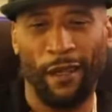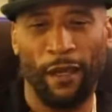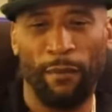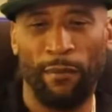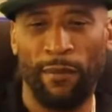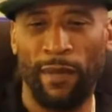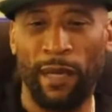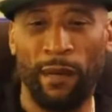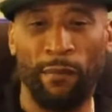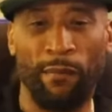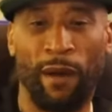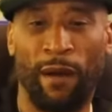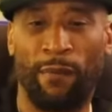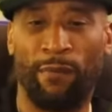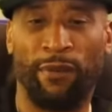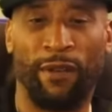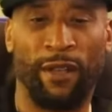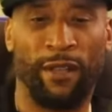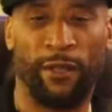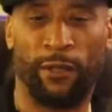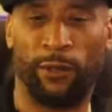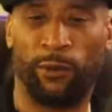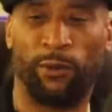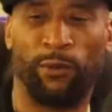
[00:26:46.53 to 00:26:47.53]
Me and my
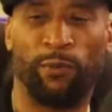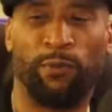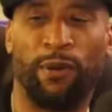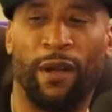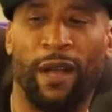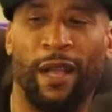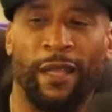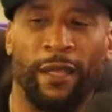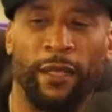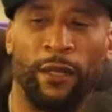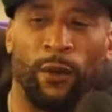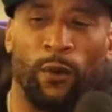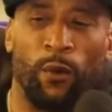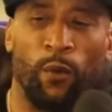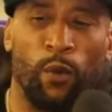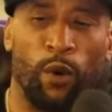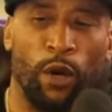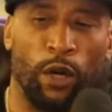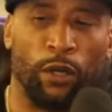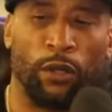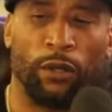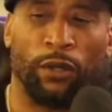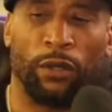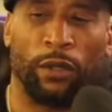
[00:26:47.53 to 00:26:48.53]
brothers was probably the
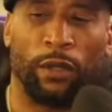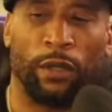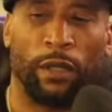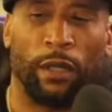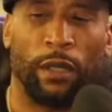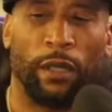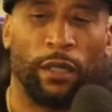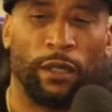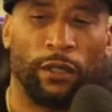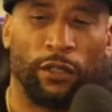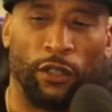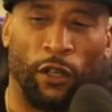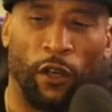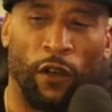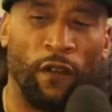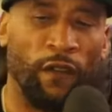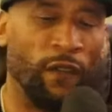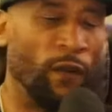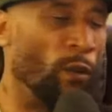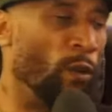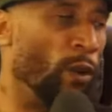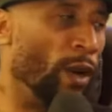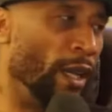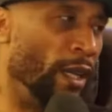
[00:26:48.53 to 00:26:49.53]
worst
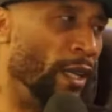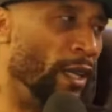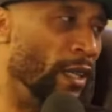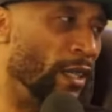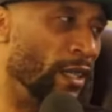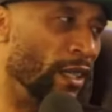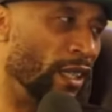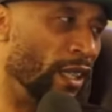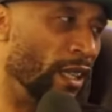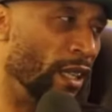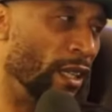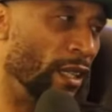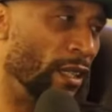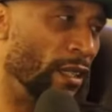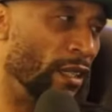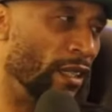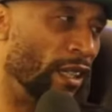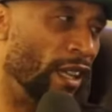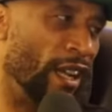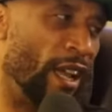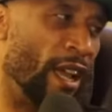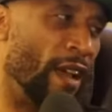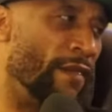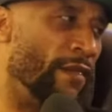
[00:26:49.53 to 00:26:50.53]
Jehovah Witness kids
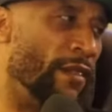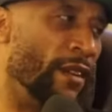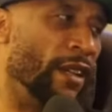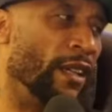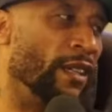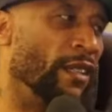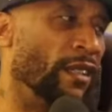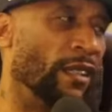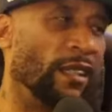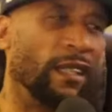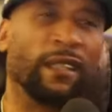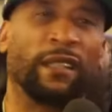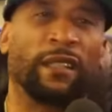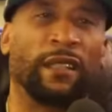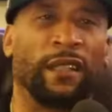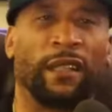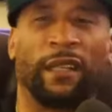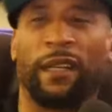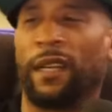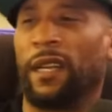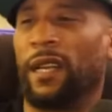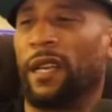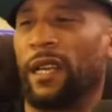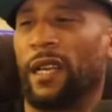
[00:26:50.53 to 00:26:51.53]
that ever
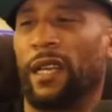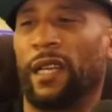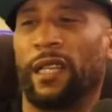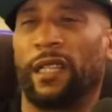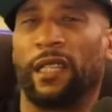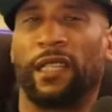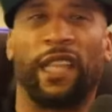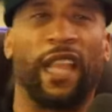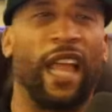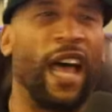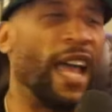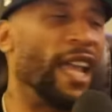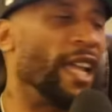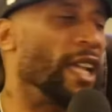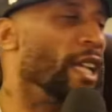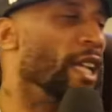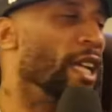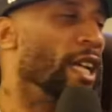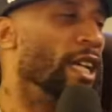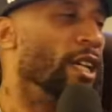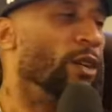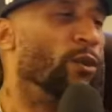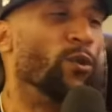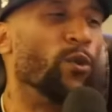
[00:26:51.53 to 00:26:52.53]
existed. like
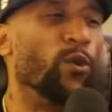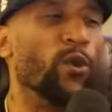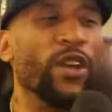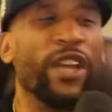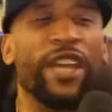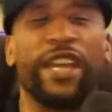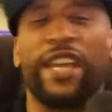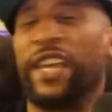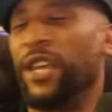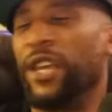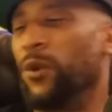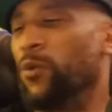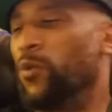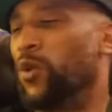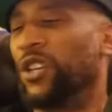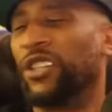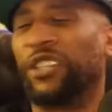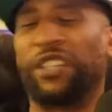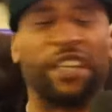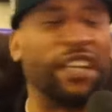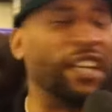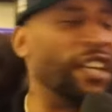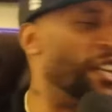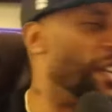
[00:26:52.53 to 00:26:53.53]
we
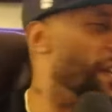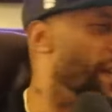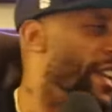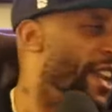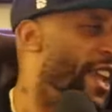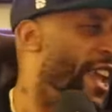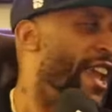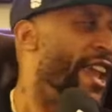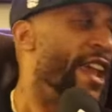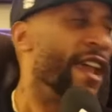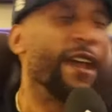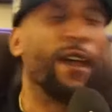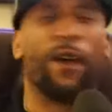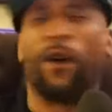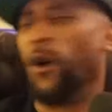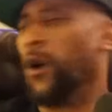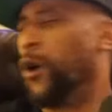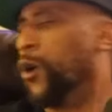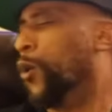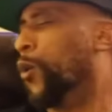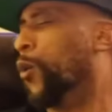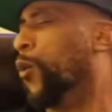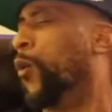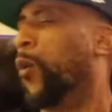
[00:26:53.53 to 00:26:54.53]
was in there
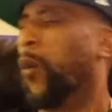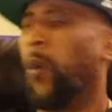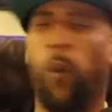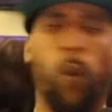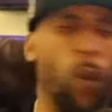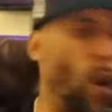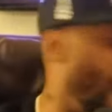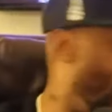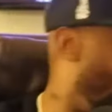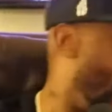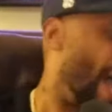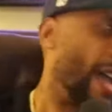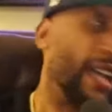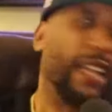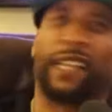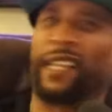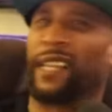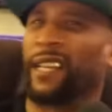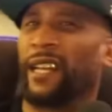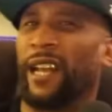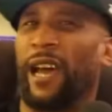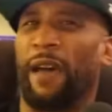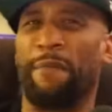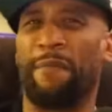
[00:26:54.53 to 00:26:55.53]

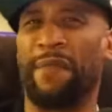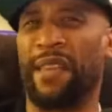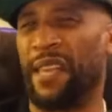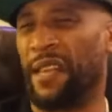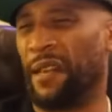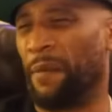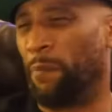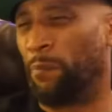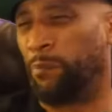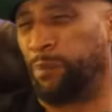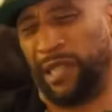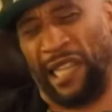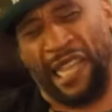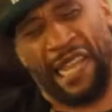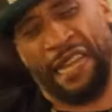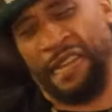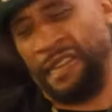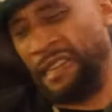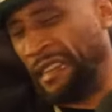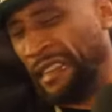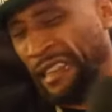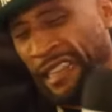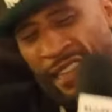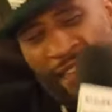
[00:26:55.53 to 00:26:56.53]
wilding. I mean,
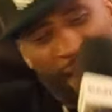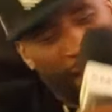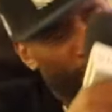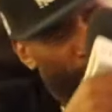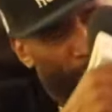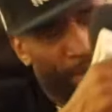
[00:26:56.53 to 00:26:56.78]
blatantly